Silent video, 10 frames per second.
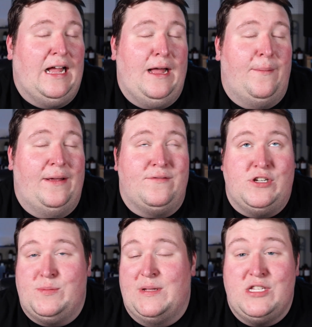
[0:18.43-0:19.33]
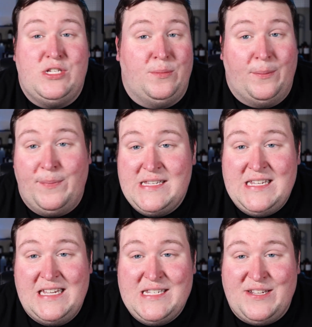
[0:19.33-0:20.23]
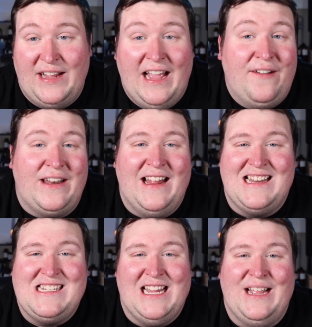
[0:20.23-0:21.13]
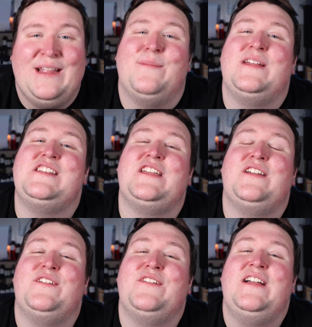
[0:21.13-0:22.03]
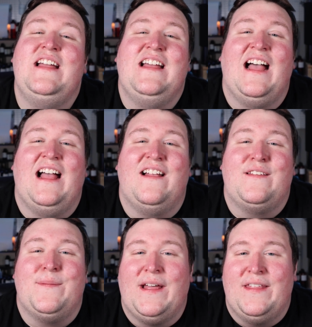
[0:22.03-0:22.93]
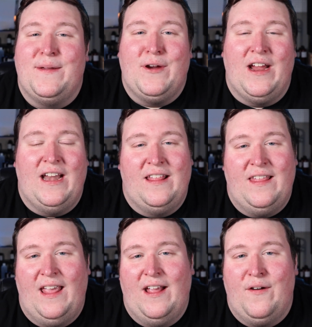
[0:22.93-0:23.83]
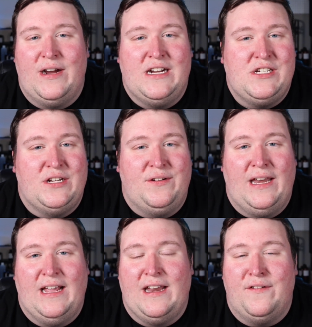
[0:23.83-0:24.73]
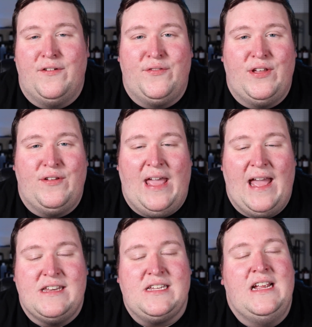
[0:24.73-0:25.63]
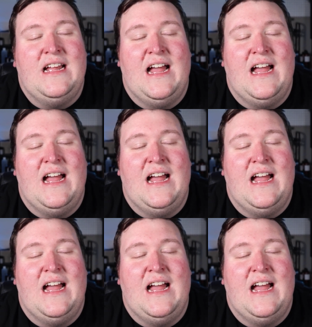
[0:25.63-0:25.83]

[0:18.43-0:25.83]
I've just been super busy, so I haven't had time to smell them or anything or do any kind of review yet.